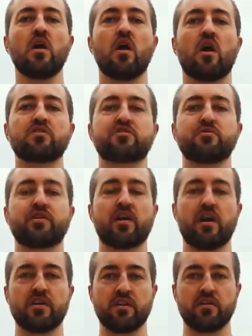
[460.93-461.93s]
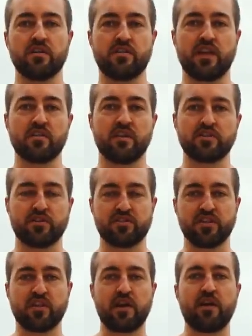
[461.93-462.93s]
Also regarding the technological
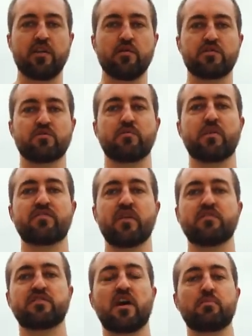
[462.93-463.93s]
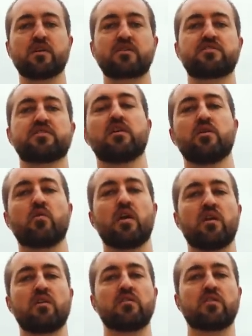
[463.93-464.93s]
singularity, which is one of my favorite topics, you want
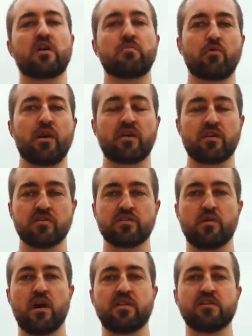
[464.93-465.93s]
to look up Ray Kurzweil.